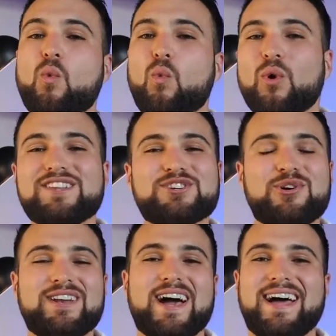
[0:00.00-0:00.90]
What is
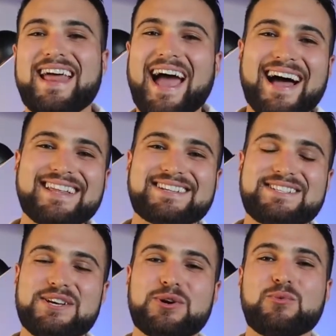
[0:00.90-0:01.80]
going on?
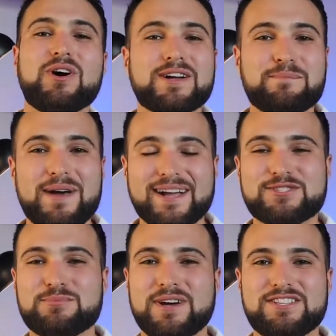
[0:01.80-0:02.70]
Alex here. Welcome
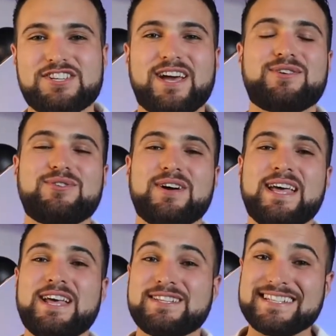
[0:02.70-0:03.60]
back to my channel.
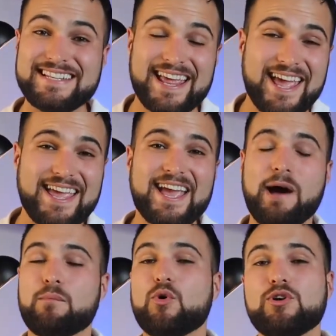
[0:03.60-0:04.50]
Today,
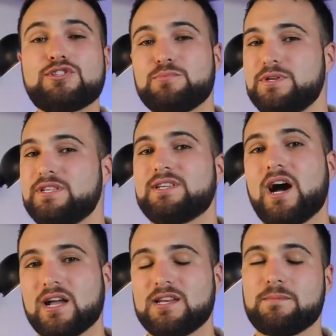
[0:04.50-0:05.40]
I'm going to be
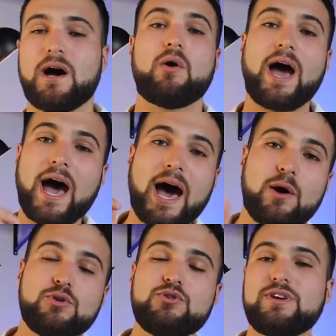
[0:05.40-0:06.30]
talking about
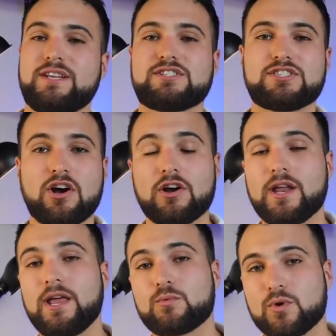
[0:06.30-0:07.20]
how you can
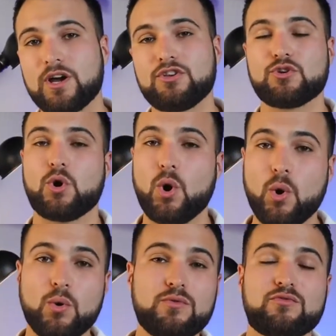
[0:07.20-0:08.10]
start and run your
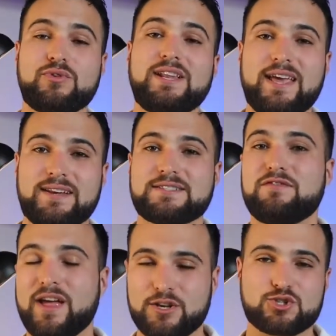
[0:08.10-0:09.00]
own freelance
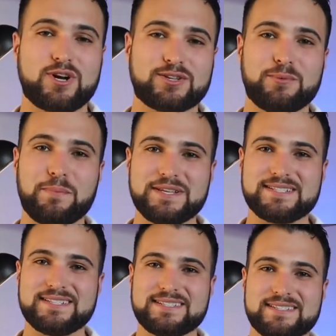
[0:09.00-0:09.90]
flight instructor
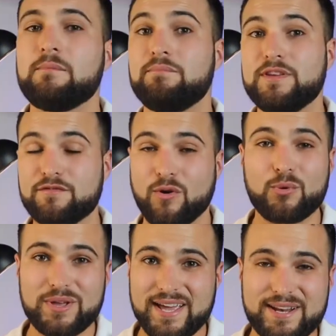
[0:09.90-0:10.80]
business. Before
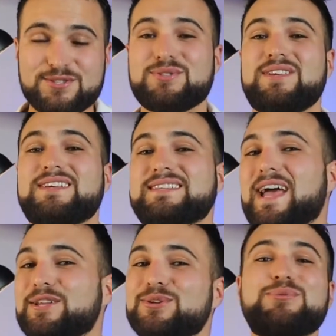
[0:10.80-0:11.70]
we get into things,
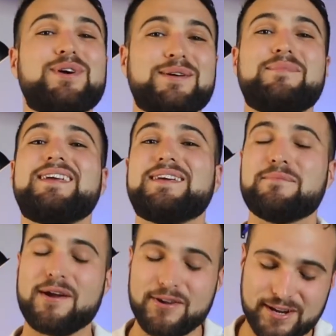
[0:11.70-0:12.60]
I do want to make
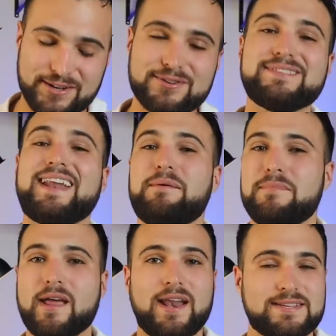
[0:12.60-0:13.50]
it very clear that
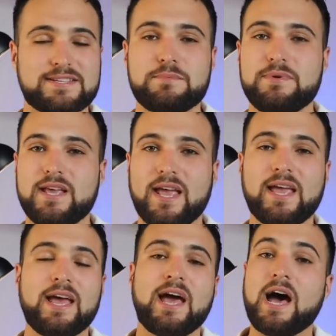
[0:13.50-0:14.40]
I'm not a
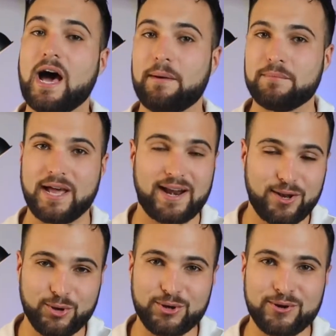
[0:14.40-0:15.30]
CPA, I'm not a
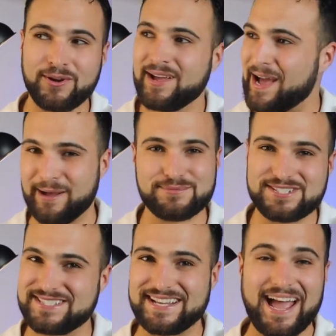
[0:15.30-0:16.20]
lawyer, I'm
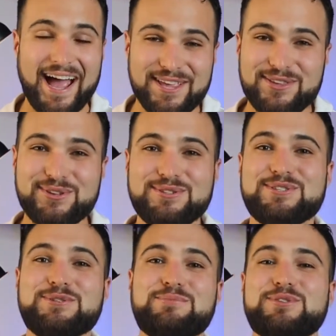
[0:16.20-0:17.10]
just a guy on
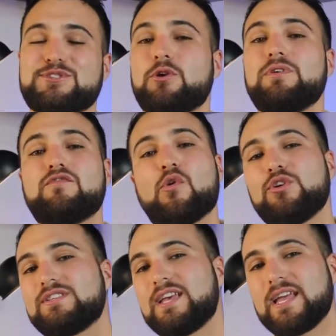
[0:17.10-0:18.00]
YouTube. So before
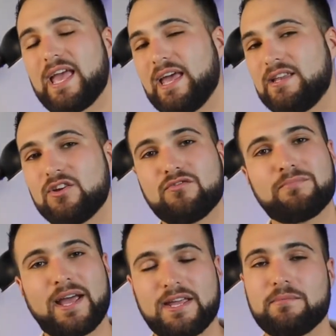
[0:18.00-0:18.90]
you take any of
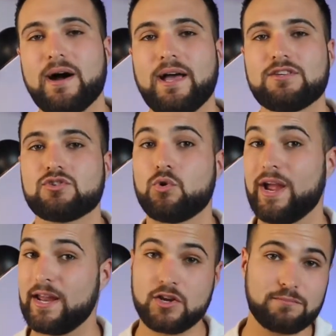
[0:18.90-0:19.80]
my advice
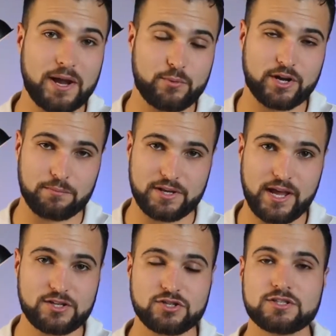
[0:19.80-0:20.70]
or any of my
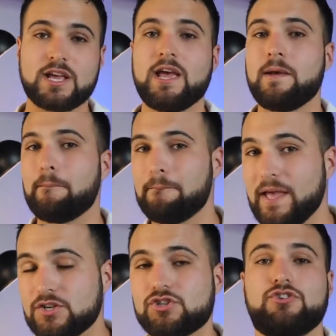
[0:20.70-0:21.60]
recommendations,
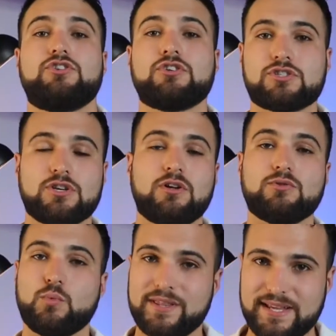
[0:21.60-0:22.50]
make sure you
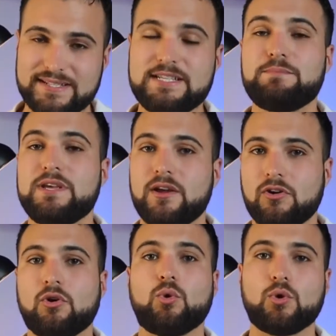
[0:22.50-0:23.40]
consult with a
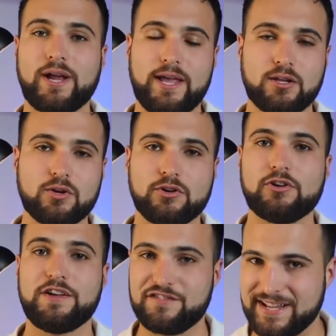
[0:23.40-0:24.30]
CPA or a
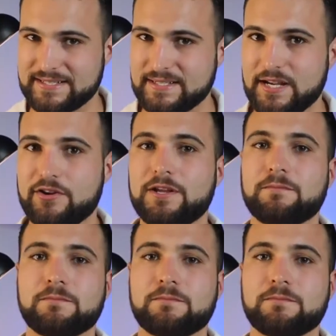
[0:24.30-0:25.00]
lawyer if necessary.